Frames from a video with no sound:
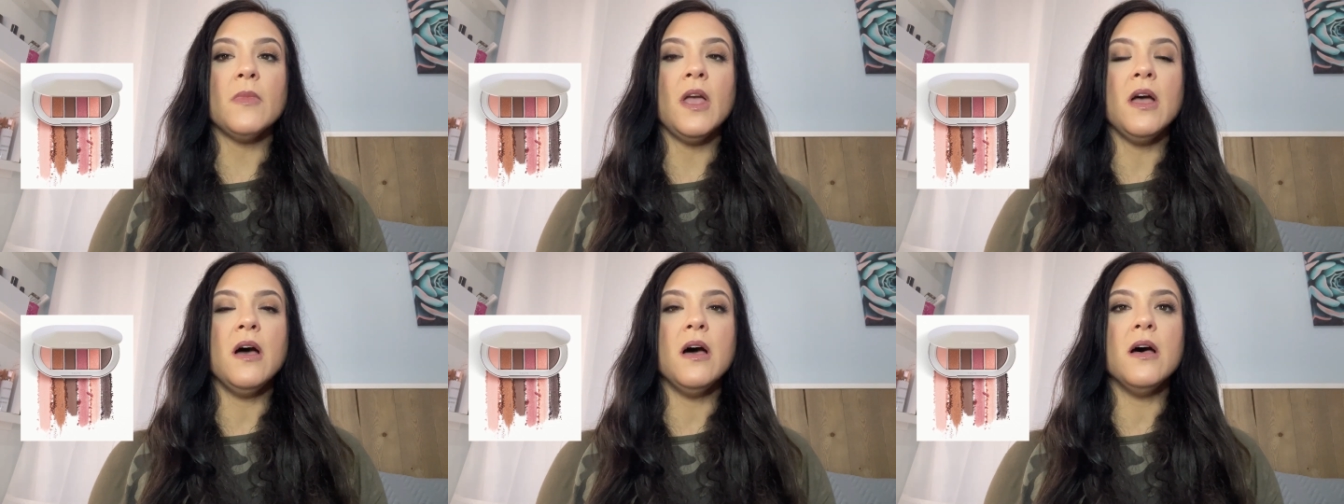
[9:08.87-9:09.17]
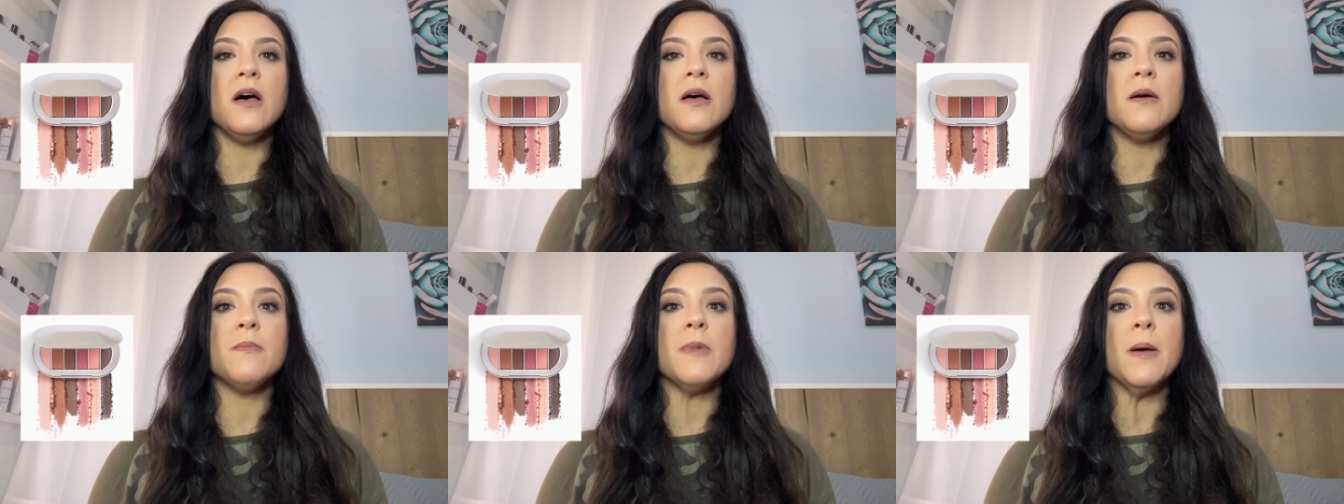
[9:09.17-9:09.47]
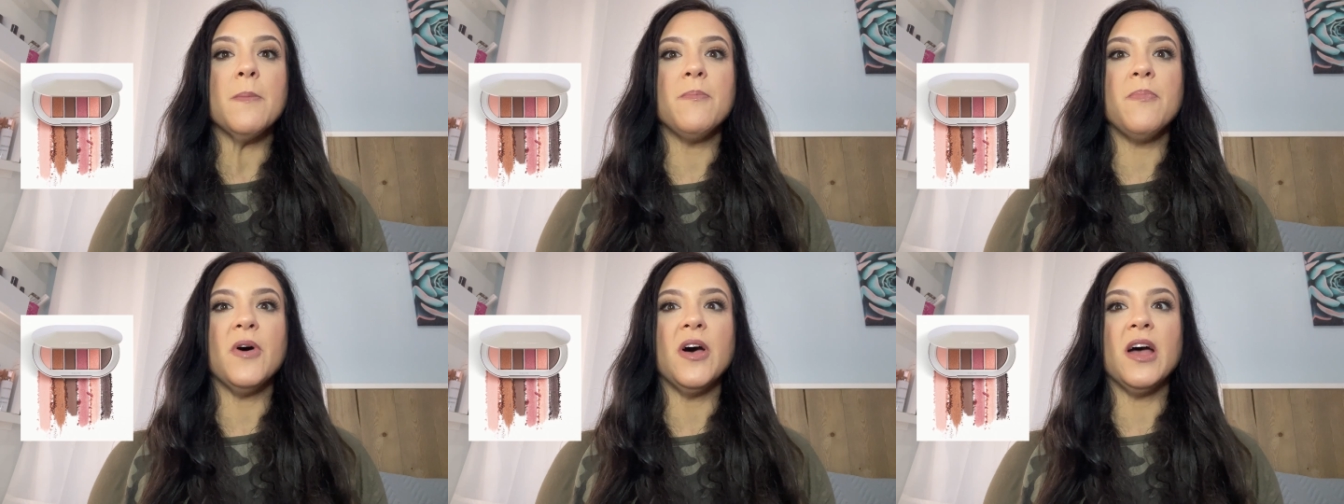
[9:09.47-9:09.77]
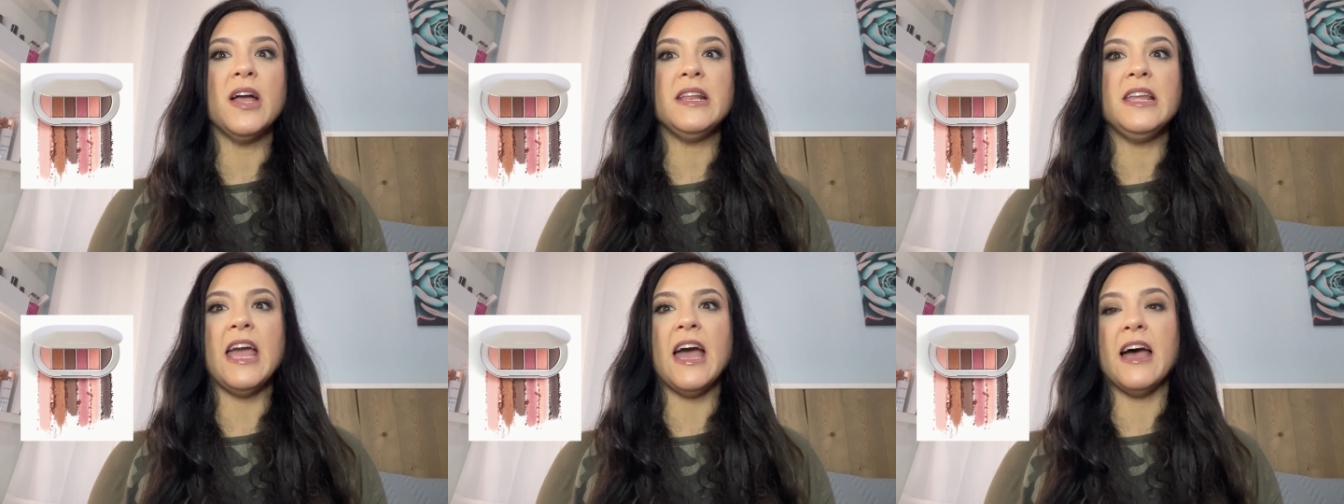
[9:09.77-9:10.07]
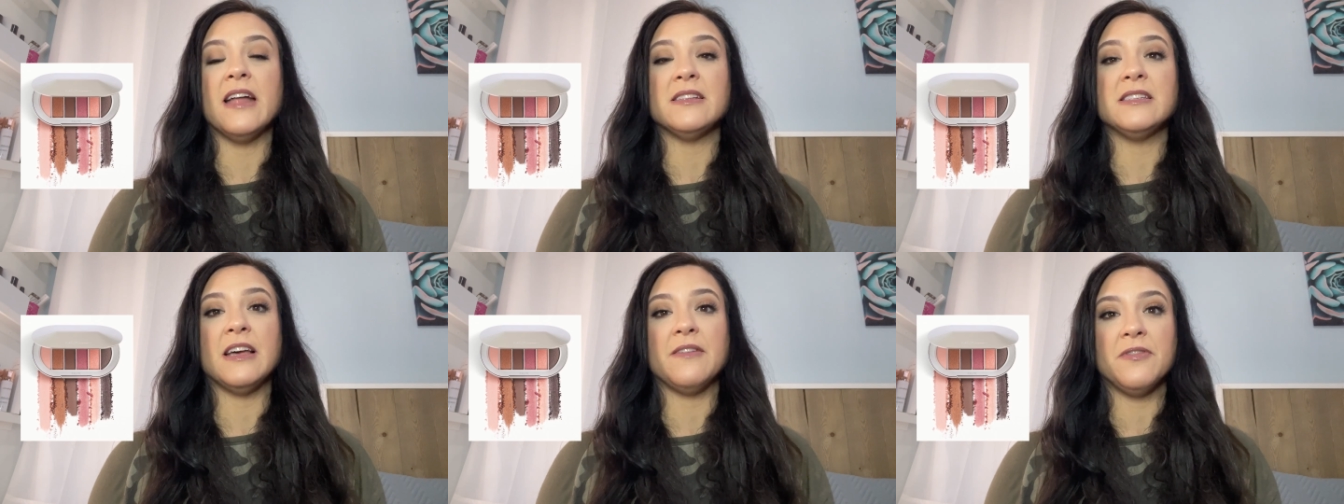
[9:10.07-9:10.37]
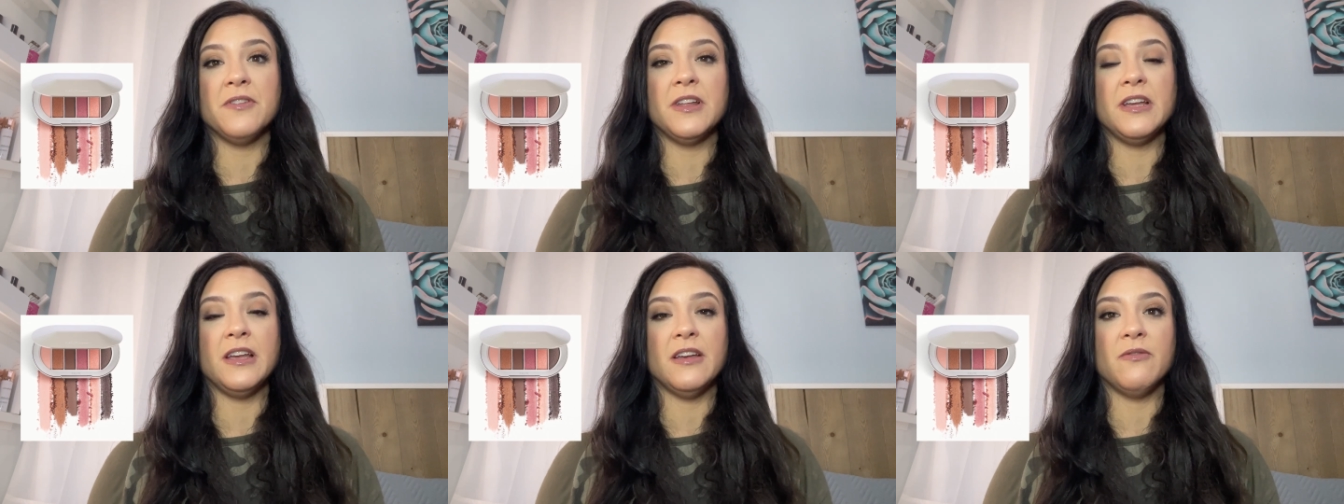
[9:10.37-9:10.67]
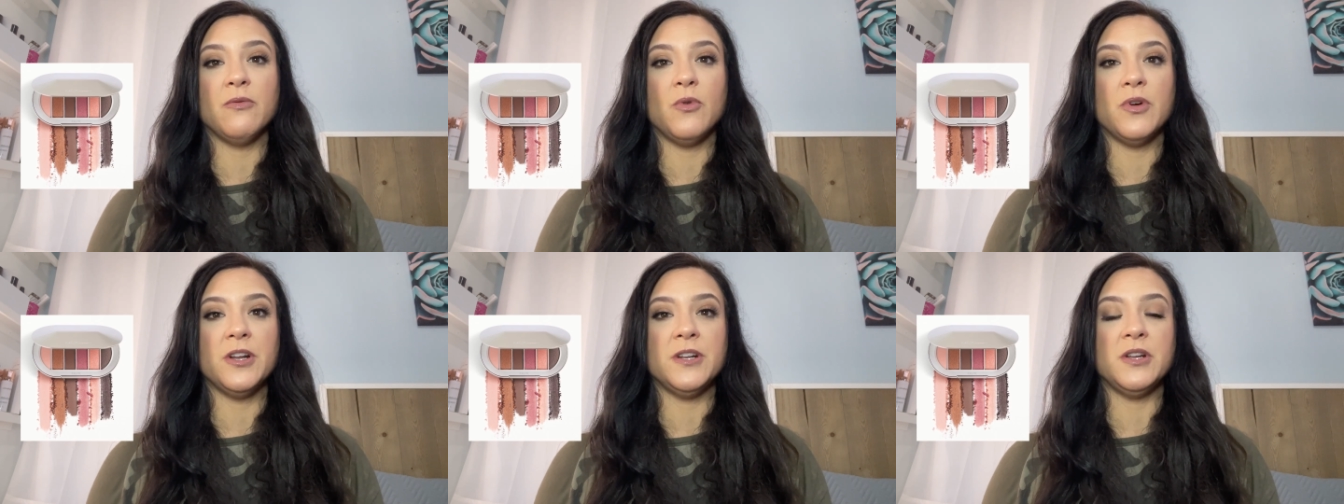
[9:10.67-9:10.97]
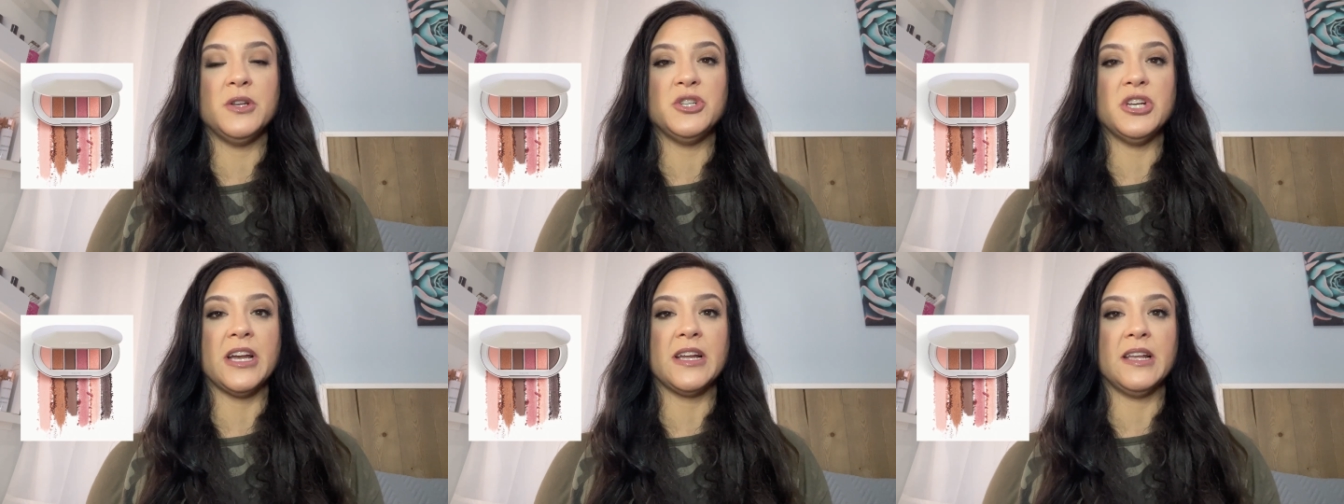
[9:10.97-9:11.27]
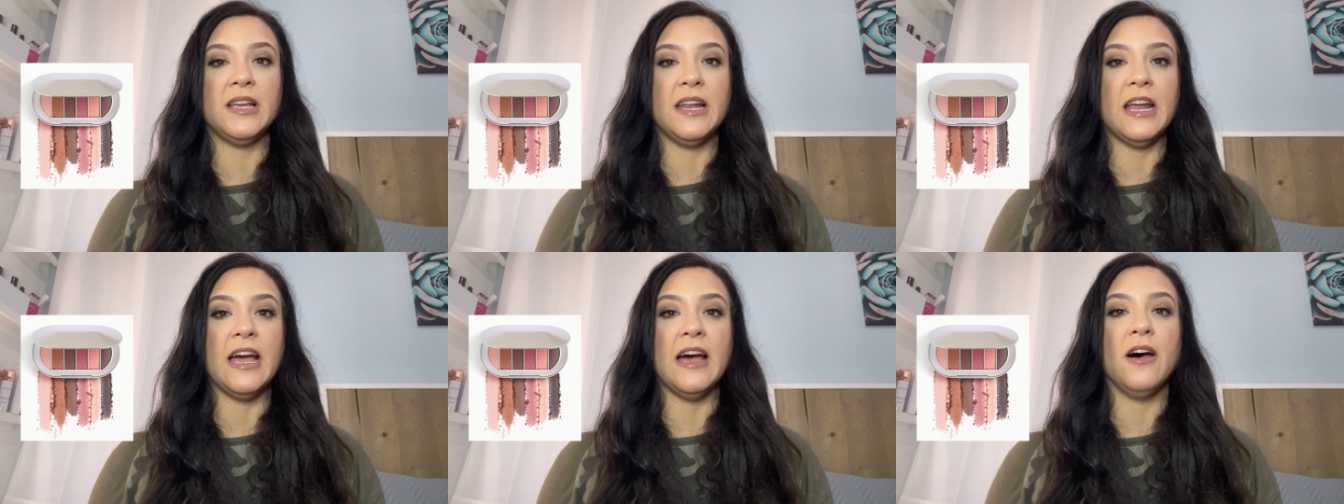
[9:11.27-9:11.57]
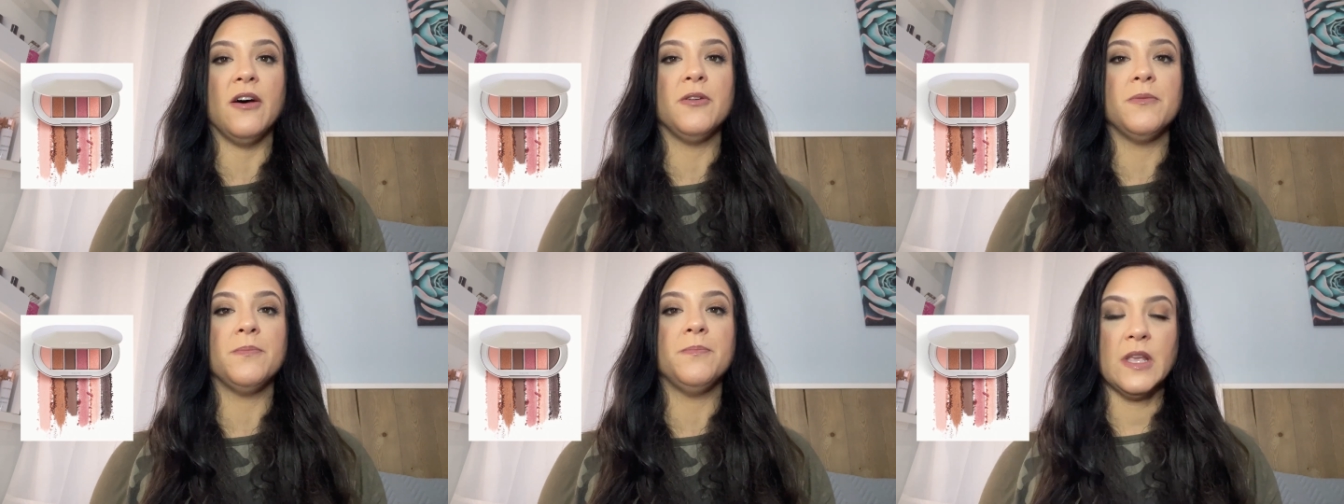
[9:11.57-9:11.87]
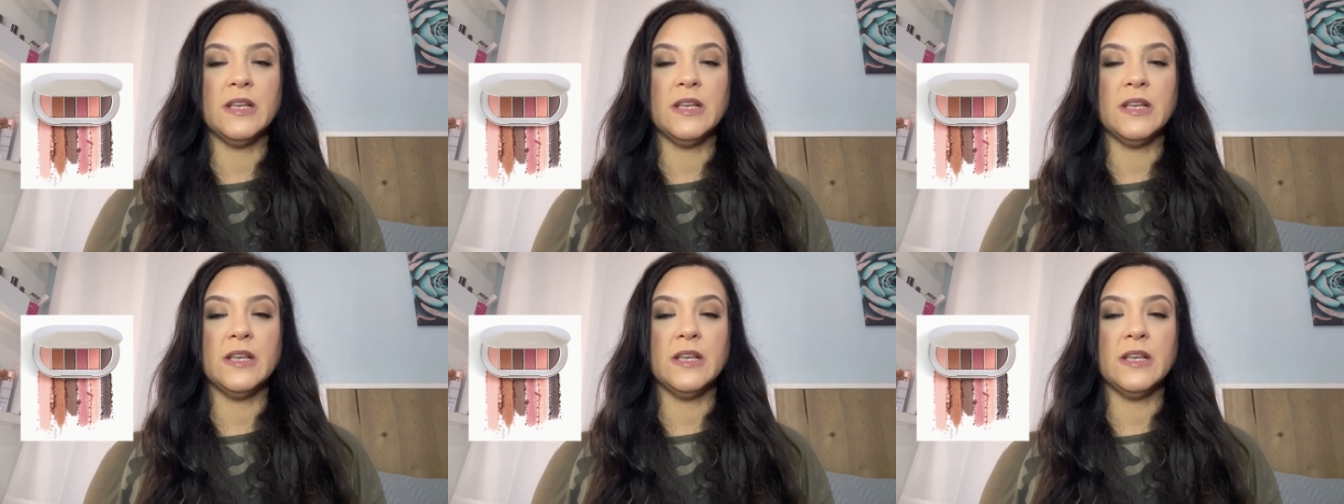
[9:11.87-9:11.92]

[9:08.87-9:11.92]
Um, but yeah, definitely have wanted to check it out.